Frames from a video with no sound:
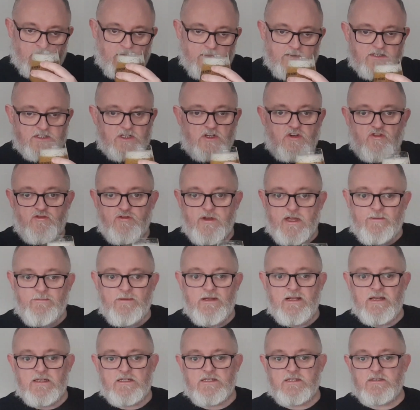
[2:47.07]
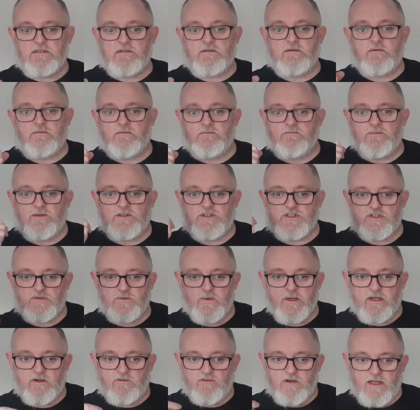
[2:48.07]
There's a creaminess, a
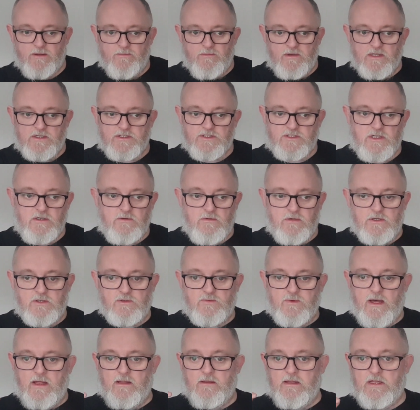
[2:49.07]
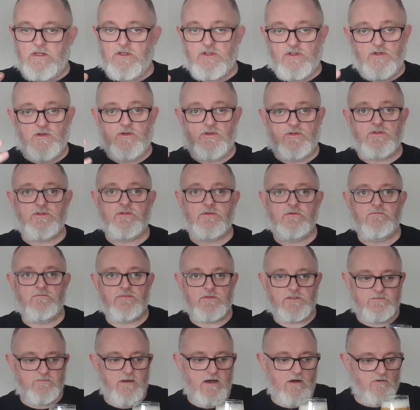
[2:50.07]
sweet creaminess to it as well. It does
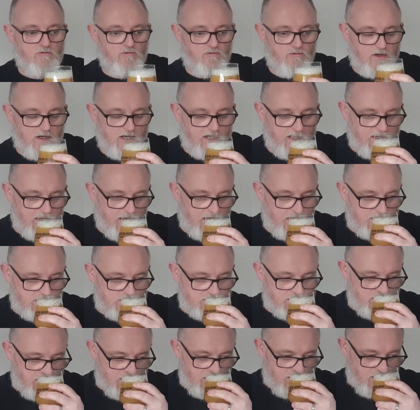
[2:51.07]
smell really nice.